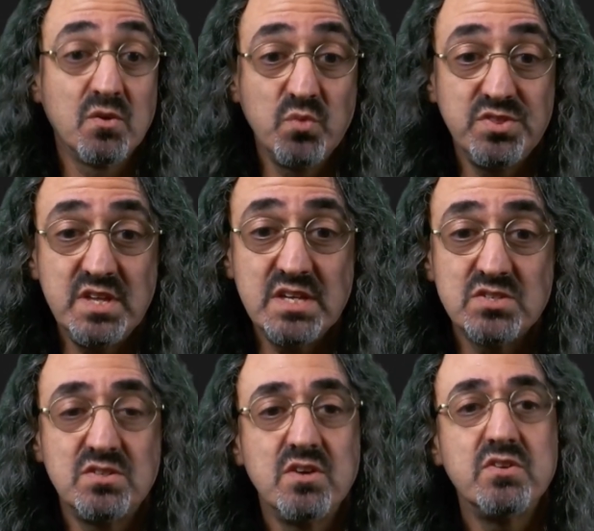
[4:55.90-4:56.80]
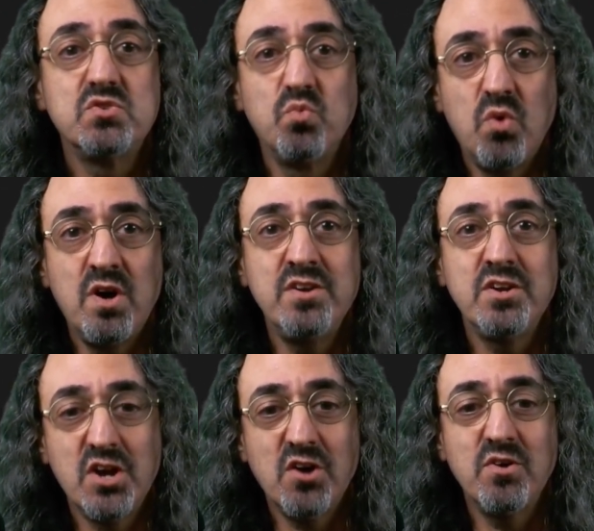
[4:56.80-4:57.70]
with this, there is
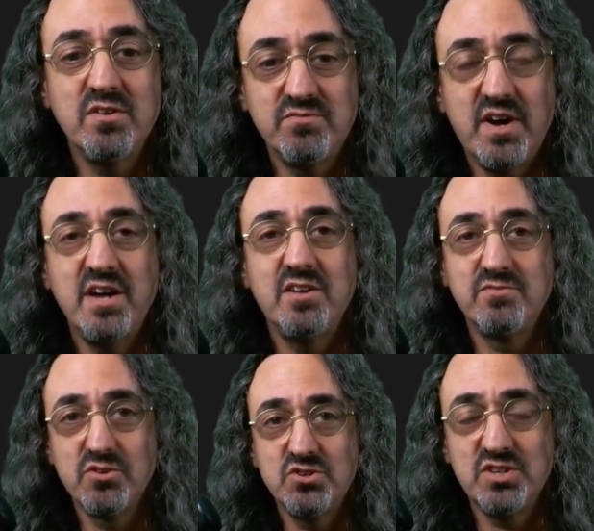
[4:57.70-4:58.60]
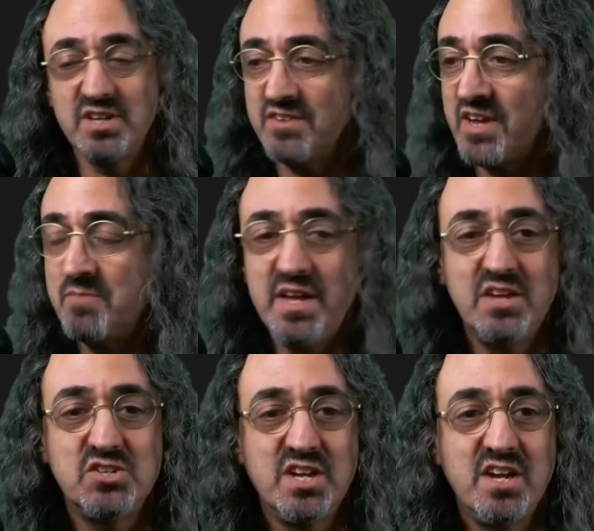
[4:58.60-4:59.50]
one current file version. If I make
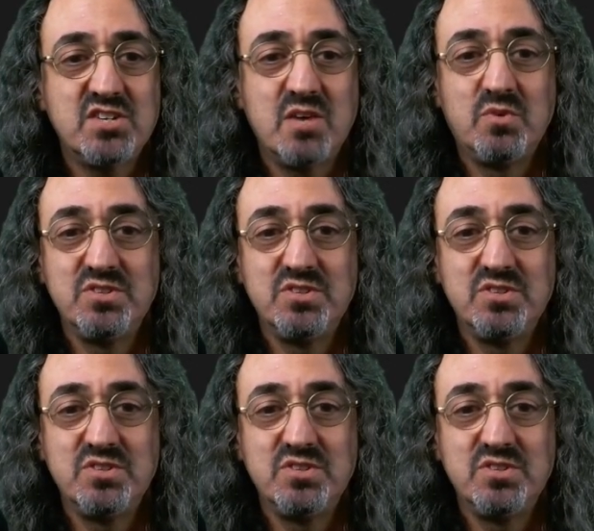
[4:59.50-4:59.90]
a change, I will